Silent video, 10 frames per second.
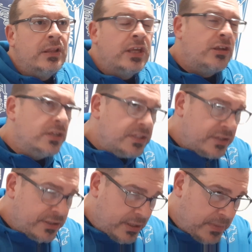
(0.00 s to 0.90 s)
like, you listen
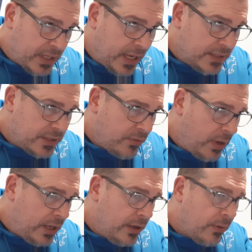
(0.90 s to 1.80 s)
to some of the guys on the
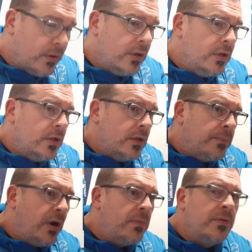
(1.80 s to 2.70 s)
radio,
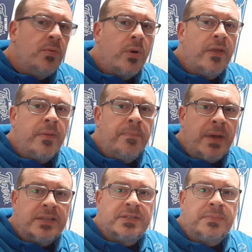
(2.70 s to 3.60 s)
probably one of the
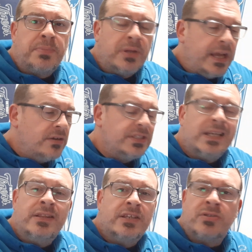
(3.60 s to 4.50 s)
best players
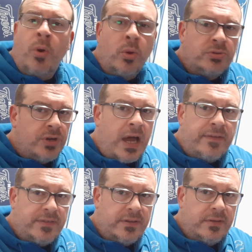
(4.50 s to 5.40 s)
in this whole
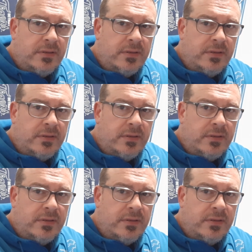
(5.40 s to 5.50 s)
draft.